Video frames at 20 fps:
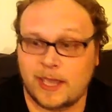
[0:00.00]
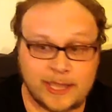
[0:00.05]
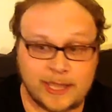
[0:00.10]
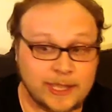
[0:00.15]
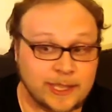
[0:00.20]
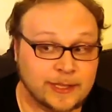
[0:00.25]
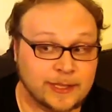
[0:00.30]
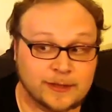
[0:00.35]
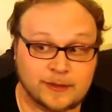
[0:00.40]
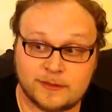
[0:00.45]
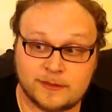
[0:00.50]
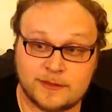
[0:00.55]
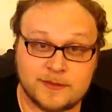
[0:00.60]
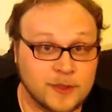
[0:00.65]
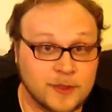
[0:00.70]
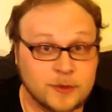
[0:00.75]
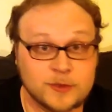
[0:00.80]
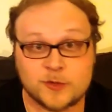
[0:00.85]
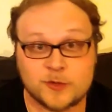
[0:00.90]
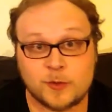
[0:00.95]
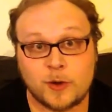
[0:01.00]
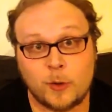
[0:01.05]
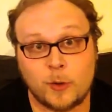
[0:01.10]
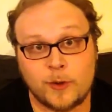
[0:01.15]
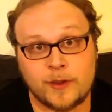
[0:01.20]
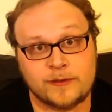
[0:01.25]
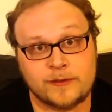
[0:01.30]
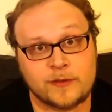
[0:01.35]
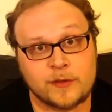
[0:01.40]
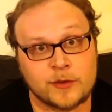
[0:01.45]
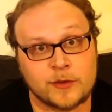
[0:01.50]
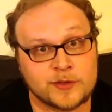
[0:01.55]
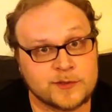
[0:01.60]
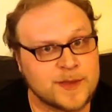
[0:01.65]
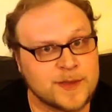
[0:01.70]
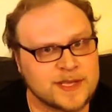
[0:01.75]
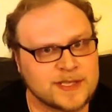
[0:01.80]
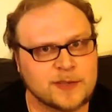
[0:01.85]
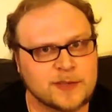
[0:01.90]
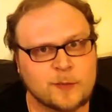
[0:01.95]
and those are always good,
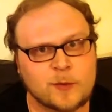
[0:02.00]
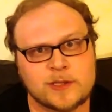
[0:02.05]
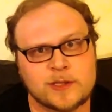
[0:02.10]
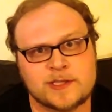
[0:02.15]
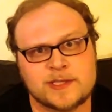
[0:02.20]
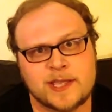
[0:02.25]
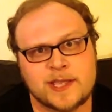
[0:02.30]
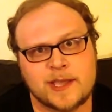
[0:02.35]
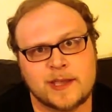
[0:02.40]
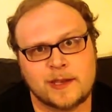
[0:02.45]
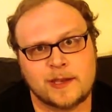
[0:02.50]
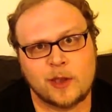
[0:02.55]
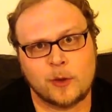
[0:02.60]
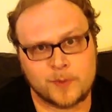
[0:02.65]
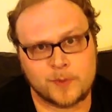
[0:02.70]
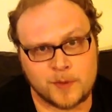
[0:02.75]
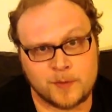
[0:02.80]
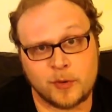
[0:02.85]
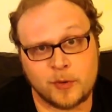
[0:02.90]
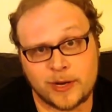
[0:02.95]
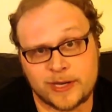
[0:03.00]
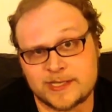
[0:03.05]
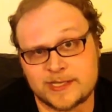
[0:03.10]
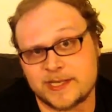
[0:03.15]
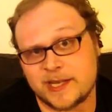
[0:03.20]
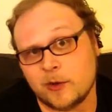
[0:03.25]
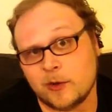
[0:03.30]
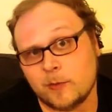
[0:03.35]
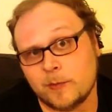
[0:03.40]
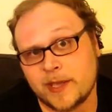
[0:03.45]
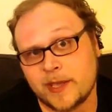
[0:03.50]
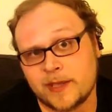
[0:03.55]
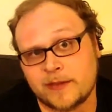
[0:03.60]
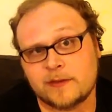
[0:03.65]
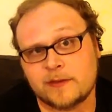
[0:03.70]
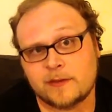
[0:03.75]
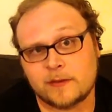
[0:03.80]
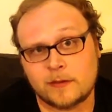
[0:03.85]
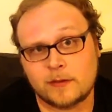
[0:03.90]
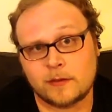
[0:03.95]
especially ones that help you break
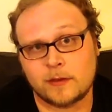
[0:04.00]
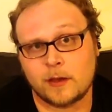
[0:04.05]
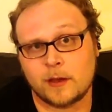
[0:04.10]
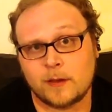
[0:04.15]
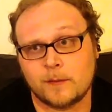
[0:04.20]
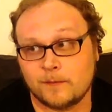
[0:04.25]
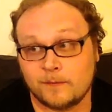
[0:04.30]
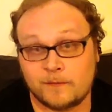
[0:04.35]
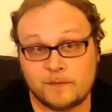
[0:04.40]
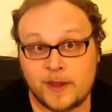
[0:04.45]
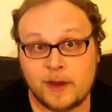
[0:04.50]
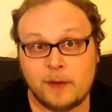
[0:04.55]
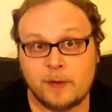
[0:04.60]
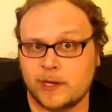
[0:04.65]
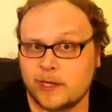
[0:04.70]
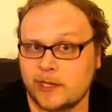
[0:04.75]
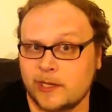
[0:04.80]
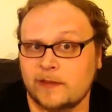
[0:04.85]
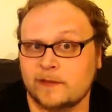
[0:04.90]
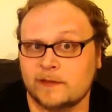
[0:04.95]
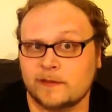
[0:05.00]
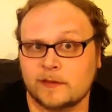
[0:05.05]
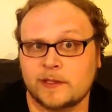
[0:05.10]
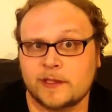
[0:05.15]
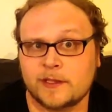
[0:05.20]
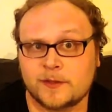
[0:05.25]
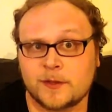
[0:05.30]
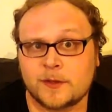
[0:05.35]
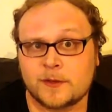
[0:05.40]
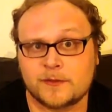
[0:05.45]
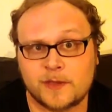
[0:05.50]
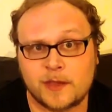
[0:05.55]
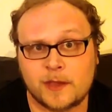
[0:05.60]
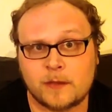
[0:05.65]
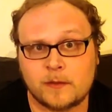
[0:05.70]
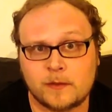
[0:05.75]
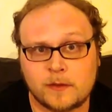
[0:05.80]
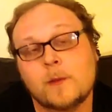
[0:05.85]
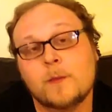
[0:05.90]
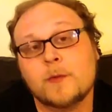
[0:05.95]
stalemates. very easily, it turns
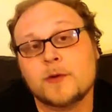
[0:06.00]
out.